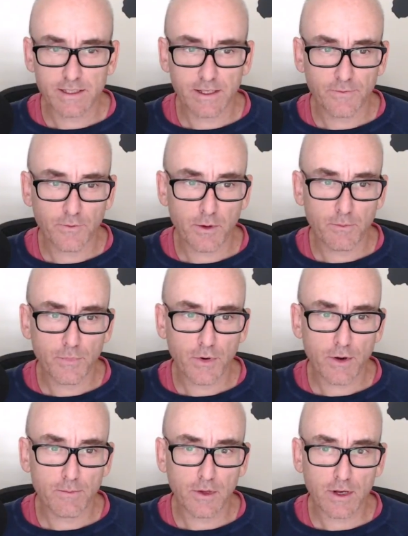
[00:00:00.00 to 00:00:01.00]
here from
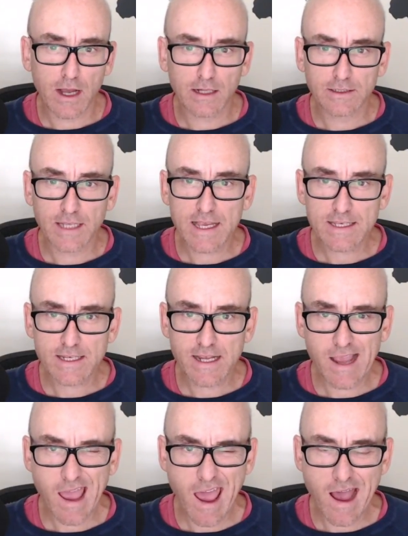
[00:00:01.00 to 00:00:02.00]
ProBlogger,
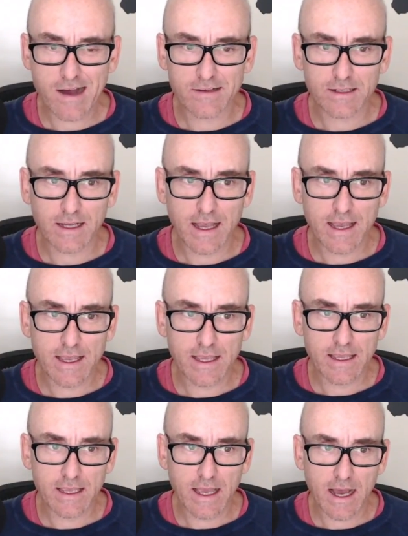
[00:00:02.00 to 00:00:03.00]
testing out
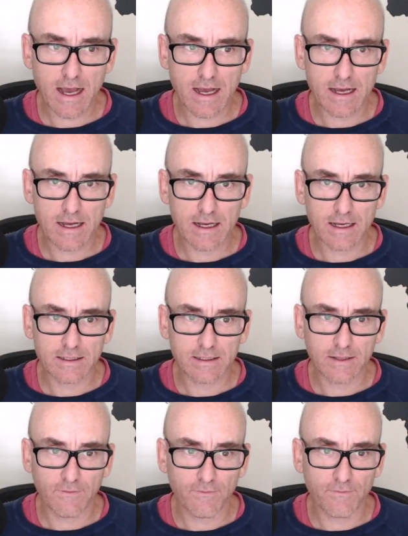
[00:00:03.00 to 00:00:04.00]
a
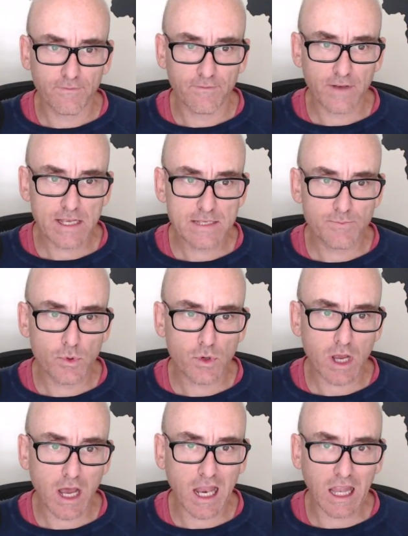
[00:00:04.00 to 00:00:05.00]

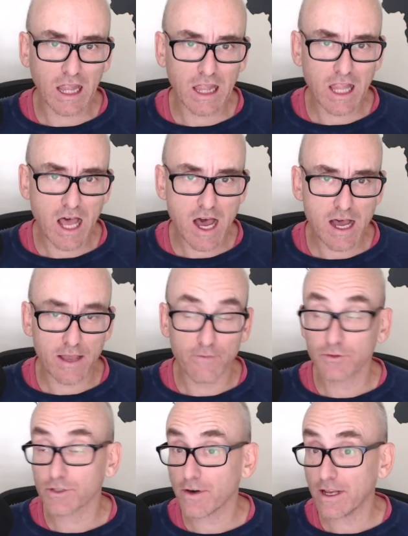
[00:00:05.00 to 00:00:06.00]
Facebook Live,
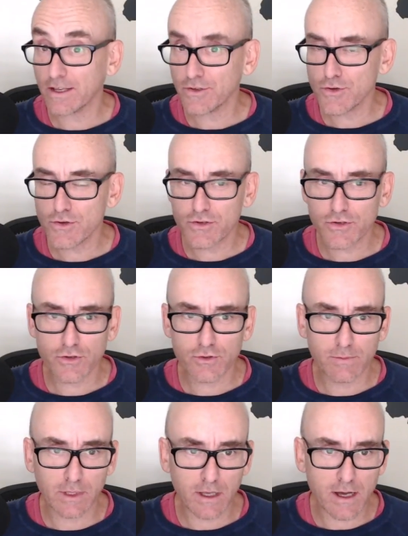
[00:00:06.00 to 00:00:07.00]
a
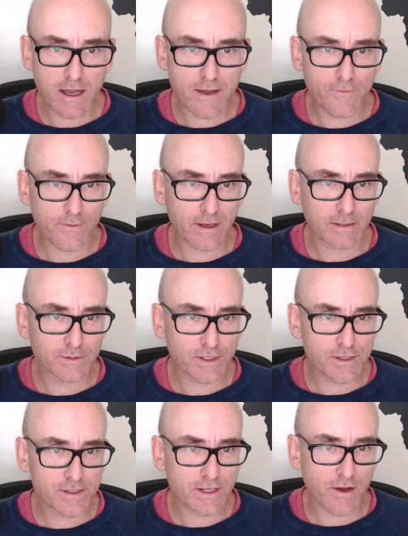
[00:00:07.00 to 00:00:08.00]
YouTube Live. I'm so
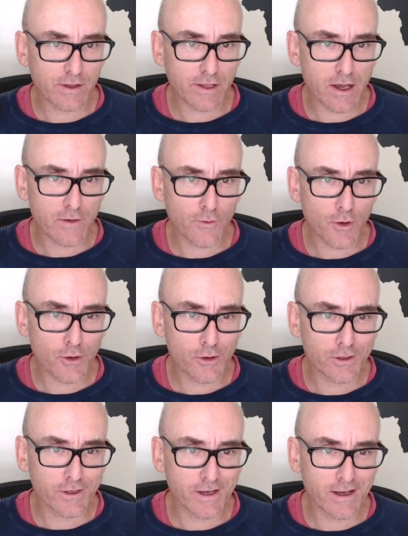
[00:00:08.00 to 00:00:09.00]
used to going live
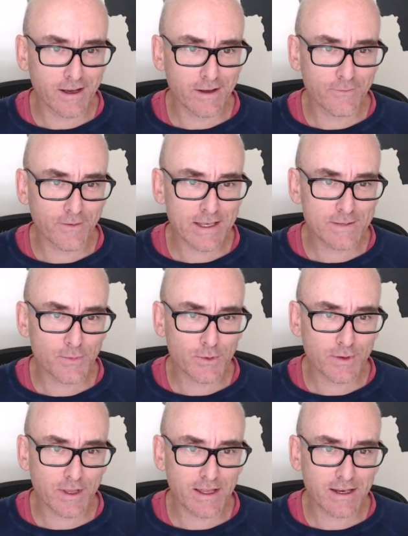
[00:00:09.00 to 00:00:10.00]
on
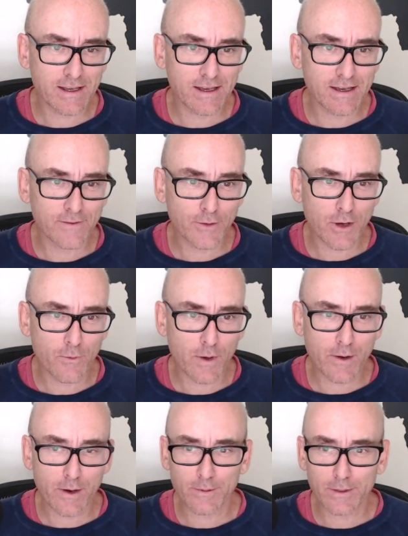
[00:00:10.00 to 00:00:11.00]
Facebook that I forgot
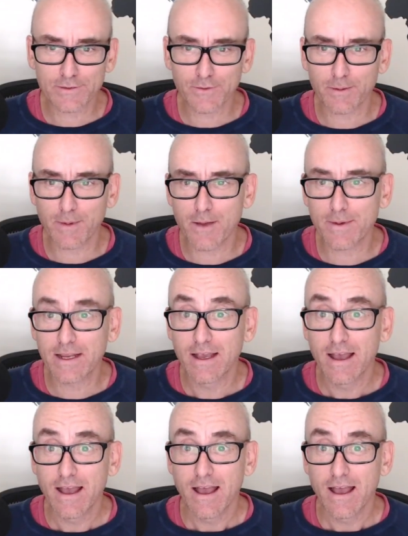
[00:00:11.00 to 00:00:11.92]
where I was for a moment.